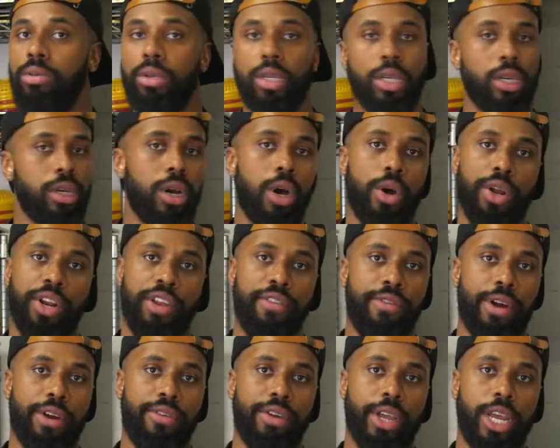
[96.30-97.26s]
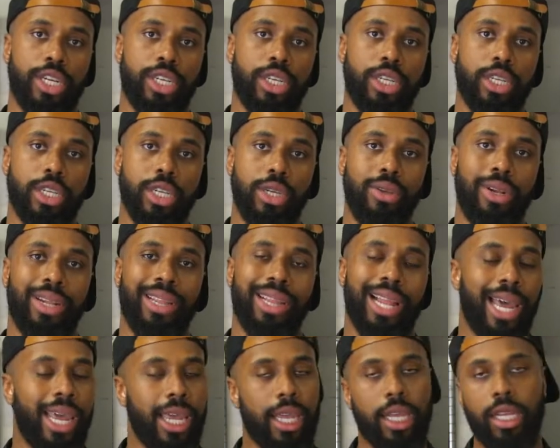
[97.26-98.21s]
You can go in any variations that you'd
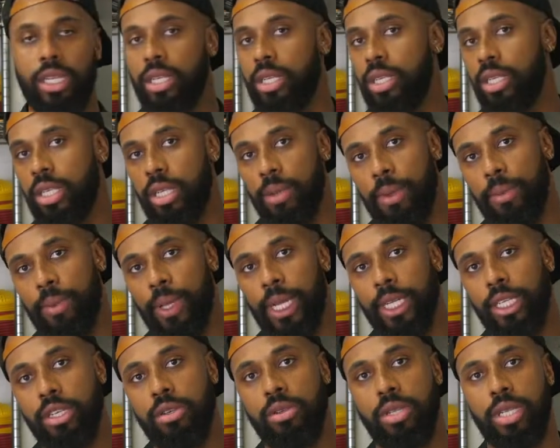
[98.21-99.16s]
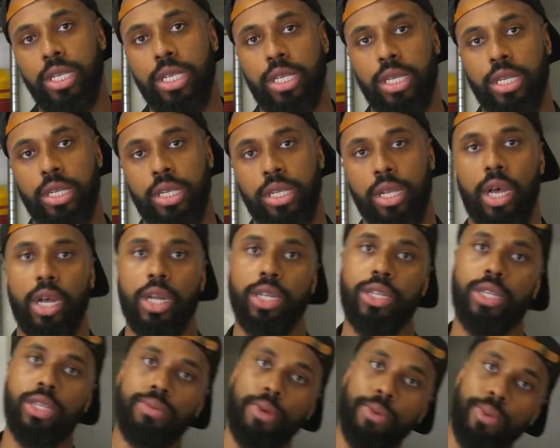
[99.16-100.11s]
like. Some people like to use seasoning salt,
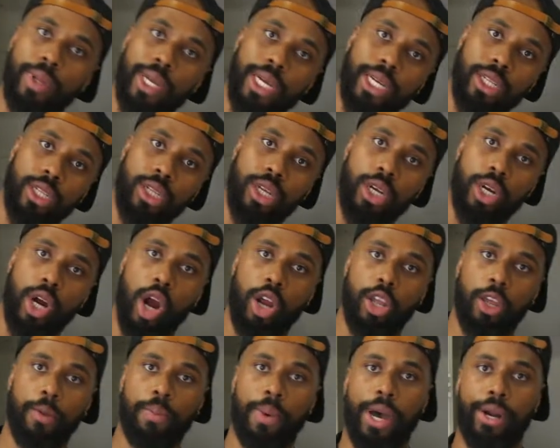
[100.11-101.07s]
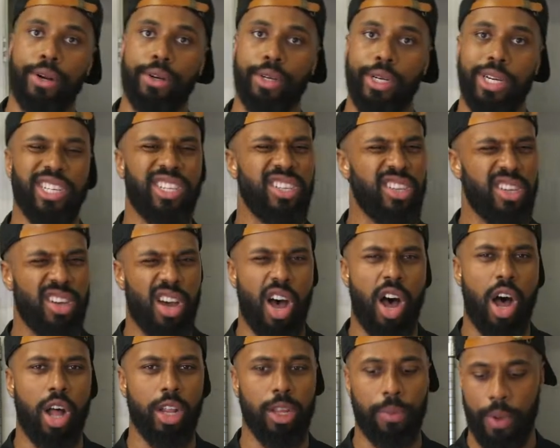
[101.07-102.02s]
some people like a little garlic powder in there,
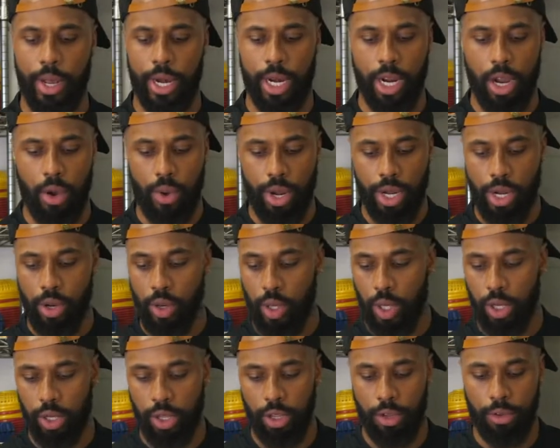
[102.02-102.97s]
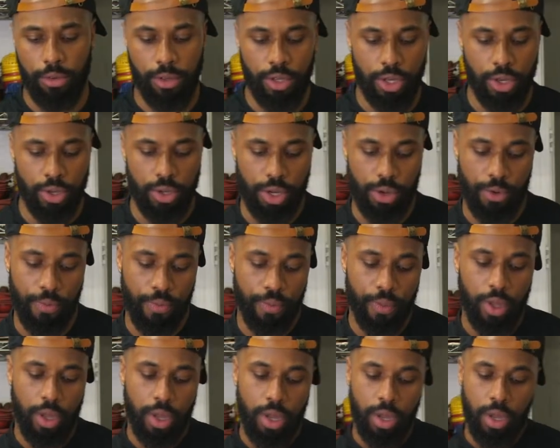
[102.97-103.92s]
all depending on what you're looking to do.
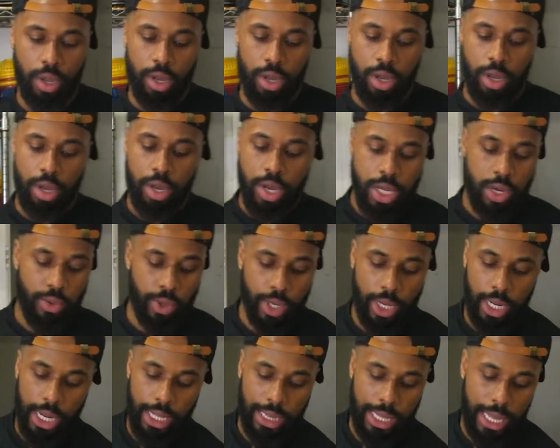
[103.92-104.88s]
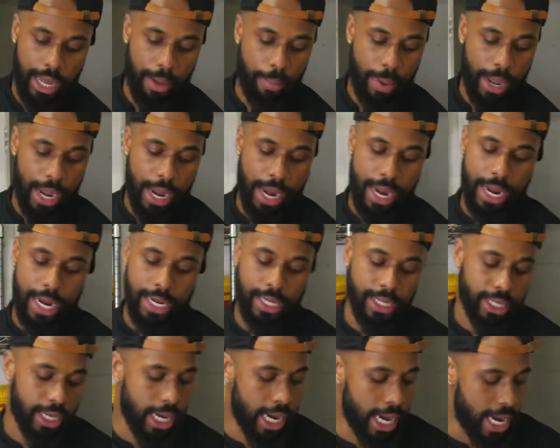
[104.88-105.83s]
So we're gonna get that pan
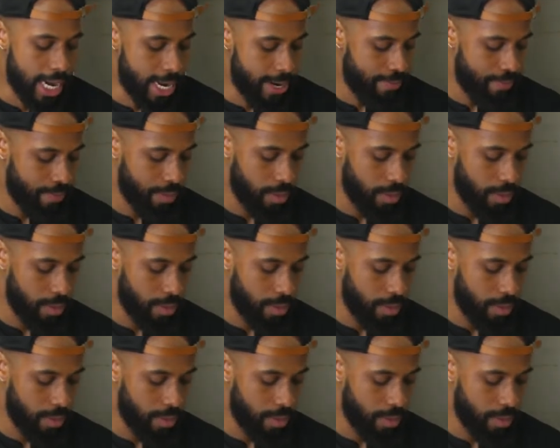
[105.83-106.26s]
nice and hot.